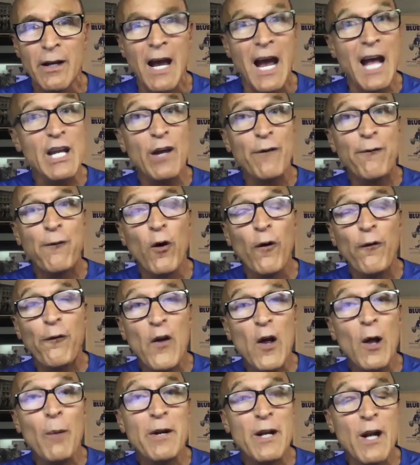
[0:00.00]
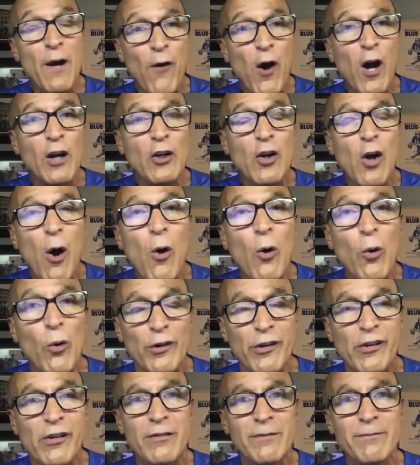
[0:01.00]
and the fulfillment of our
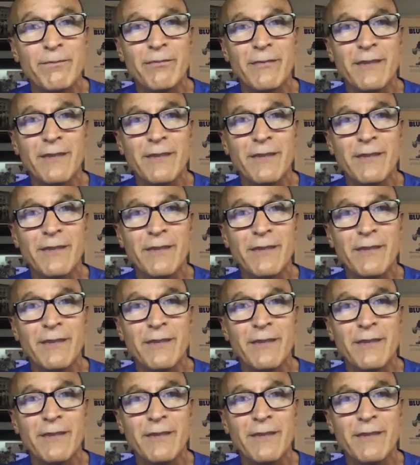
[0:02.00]
goals